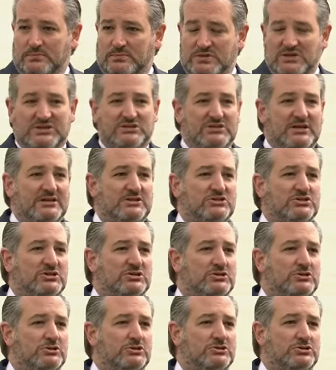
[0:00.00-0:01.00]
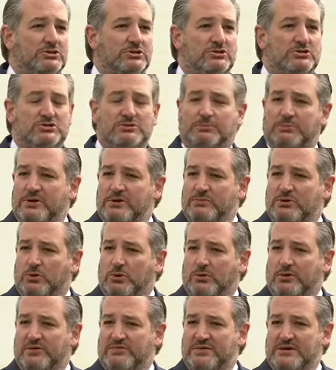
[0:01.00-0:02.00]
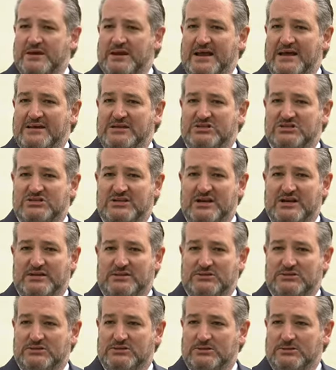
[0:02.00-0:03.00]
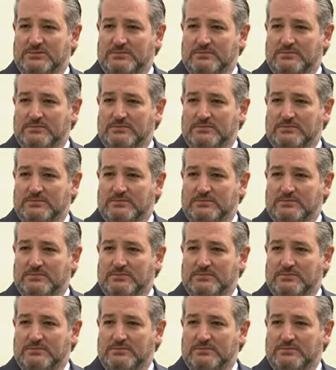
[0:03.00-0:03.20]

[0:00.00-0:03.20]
This institution, the Supreme Court of the United States,